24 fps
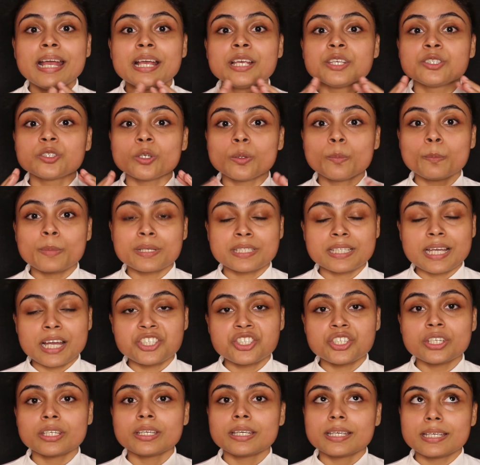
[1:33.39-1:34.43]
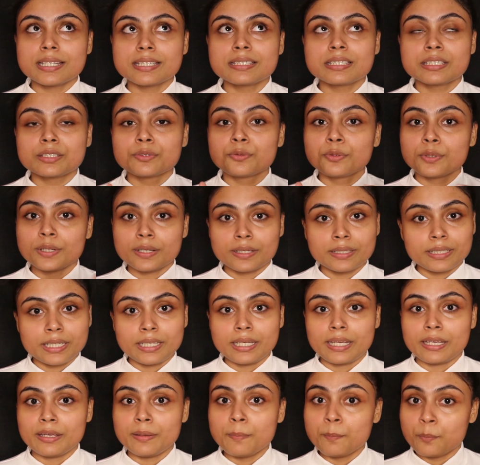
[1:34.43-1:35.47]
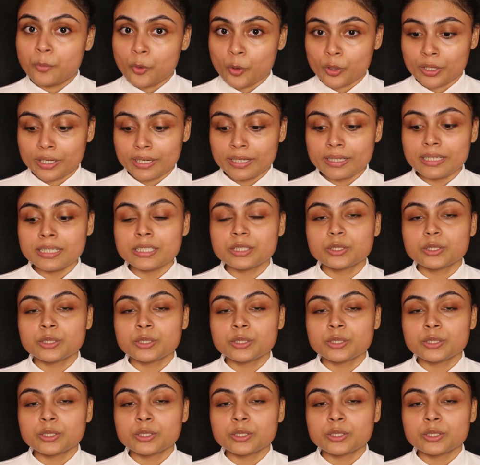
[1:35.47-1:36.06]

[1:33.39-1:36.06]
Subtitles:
So massaging is really important.